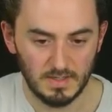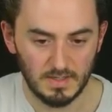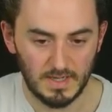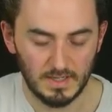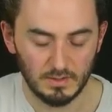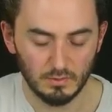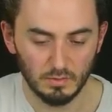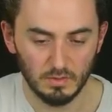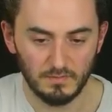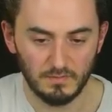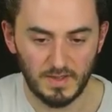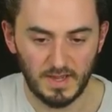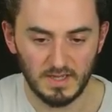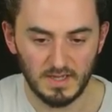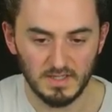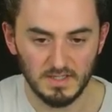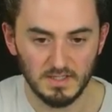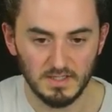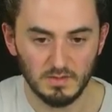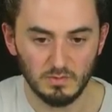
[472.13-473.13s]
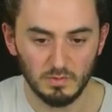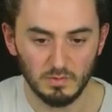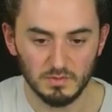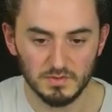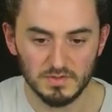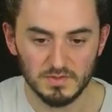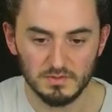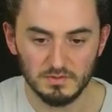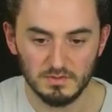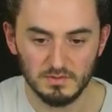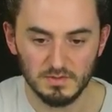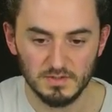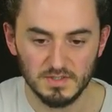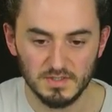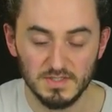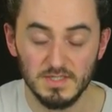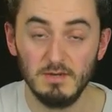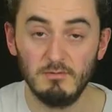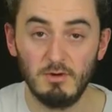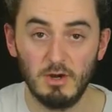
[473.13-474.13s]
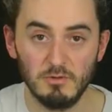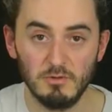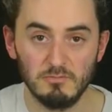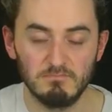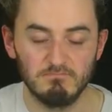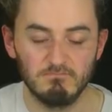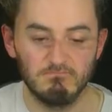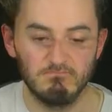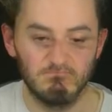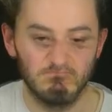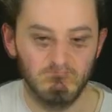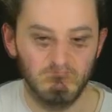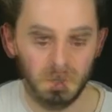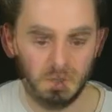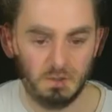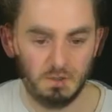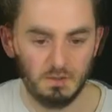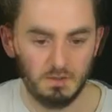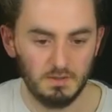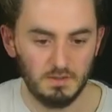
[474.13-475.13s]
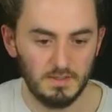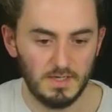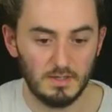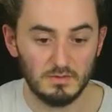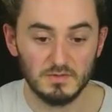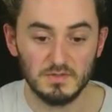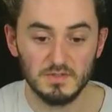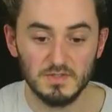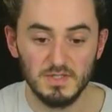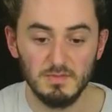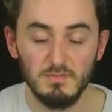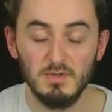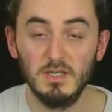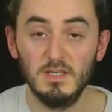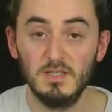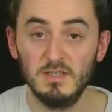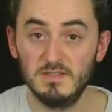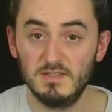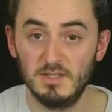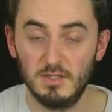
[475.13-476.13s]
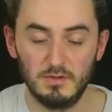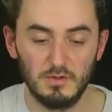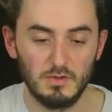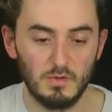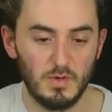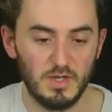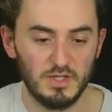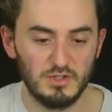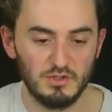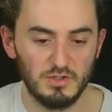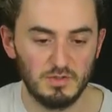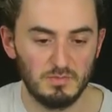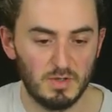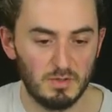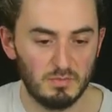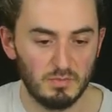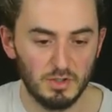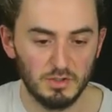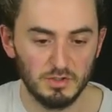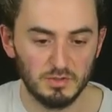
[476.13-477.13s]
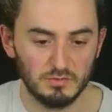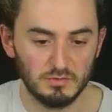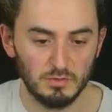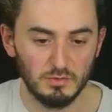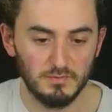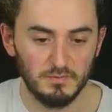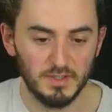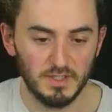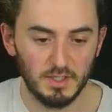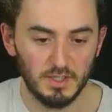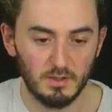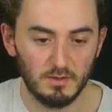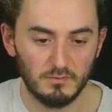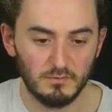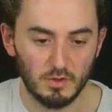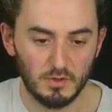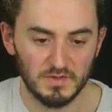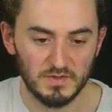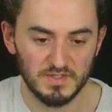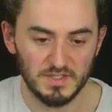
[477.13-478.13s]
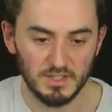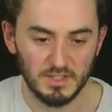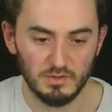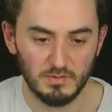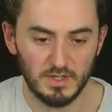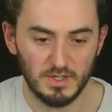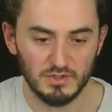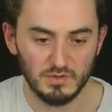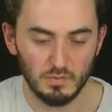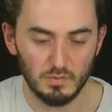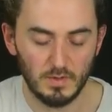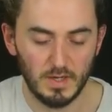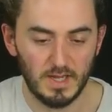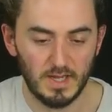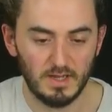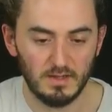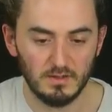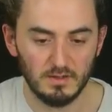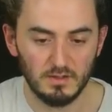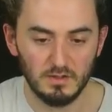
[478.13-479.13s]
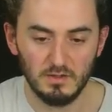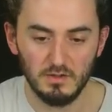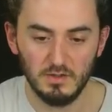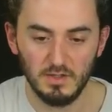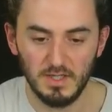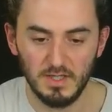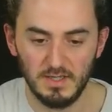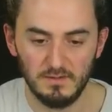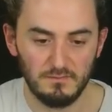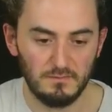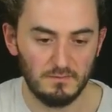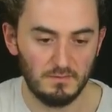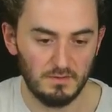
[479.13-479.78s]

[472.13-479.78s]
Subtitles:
And all of that equals 0. Now, similarly to the question in my product rule video, I've got the situation where if